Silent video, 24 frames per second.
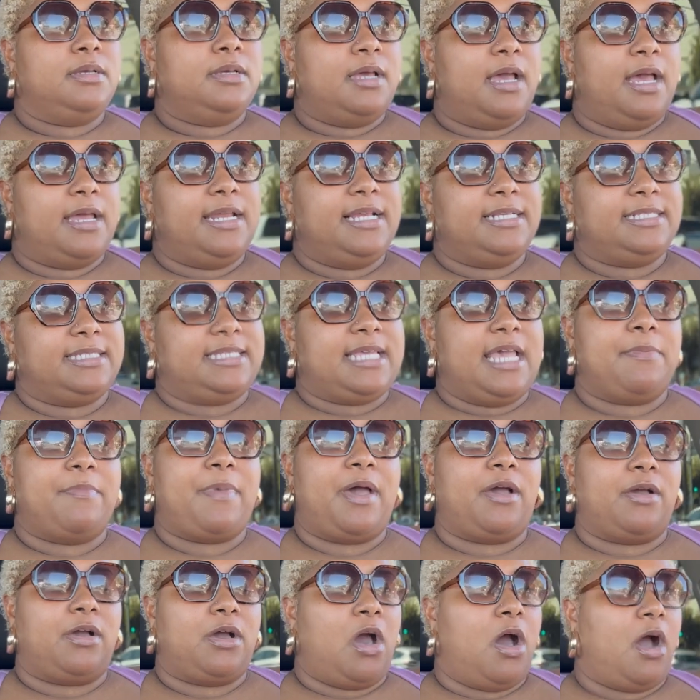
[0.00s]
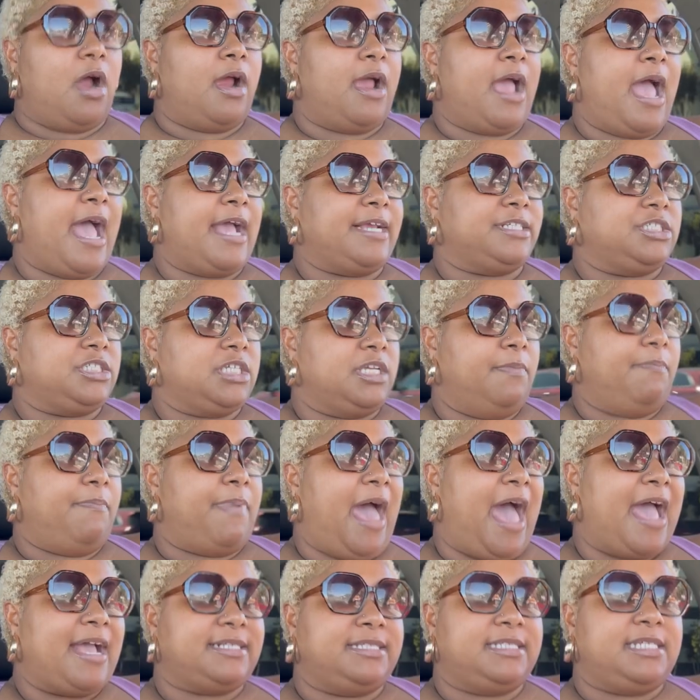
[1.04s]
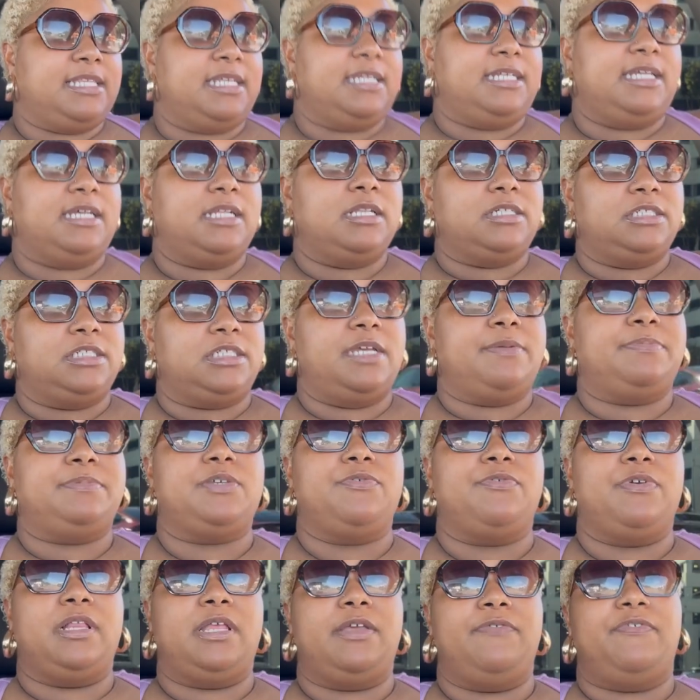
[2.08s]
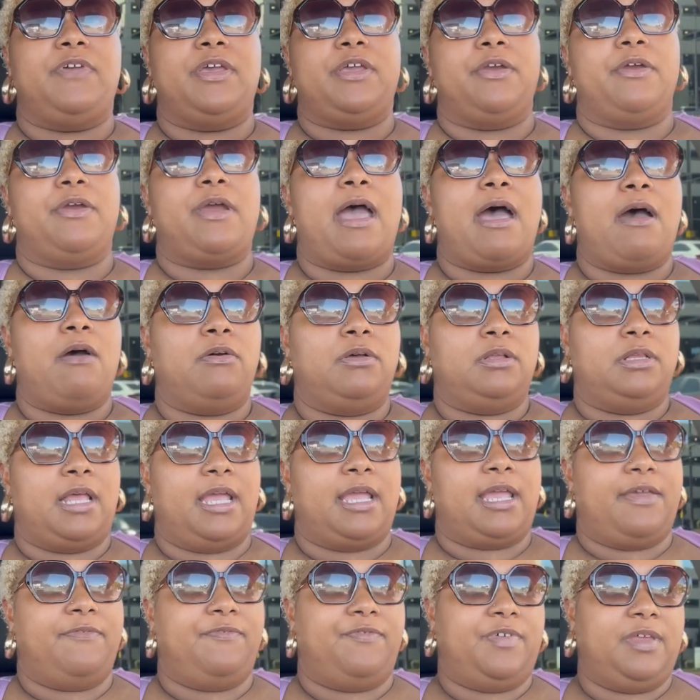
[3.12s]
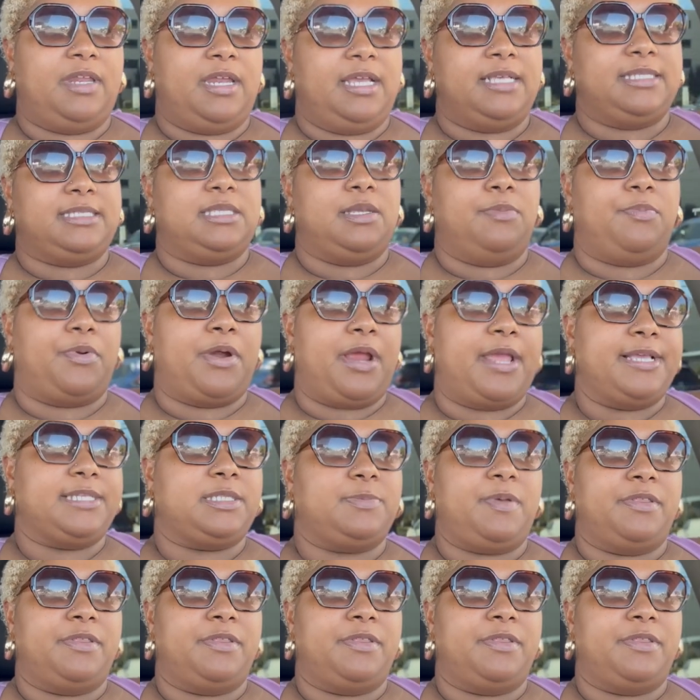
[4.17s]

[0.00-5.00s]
I need to take my car actually back to the dealership to really figure out like if it is the brakes,